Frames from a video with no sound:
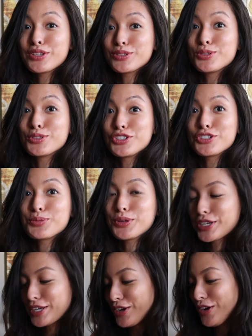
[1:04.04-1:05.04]
this was just
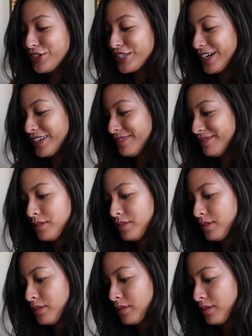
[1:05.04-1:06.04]
working. Hold on.
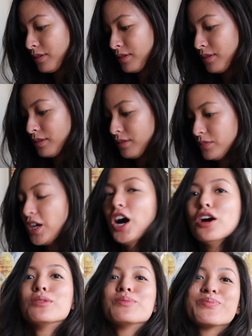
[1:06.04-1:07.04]

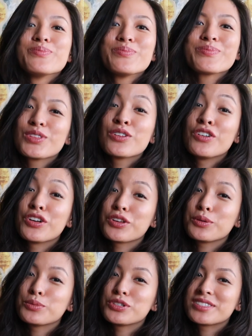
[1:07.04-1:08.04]
Oh, the
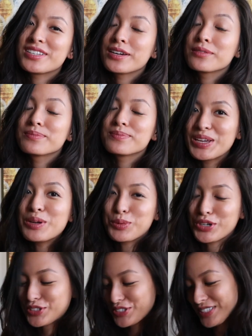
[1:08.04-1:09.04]
volume was down. It
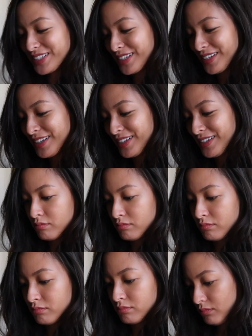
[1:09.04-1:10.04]
works.
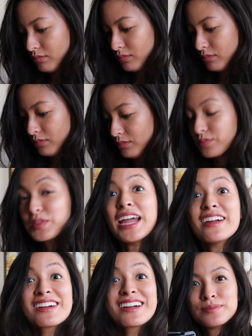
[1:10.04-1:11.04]

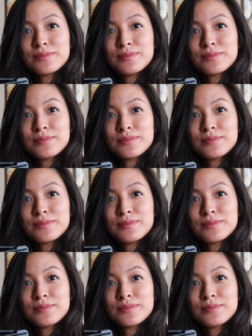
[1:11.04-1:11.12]
There!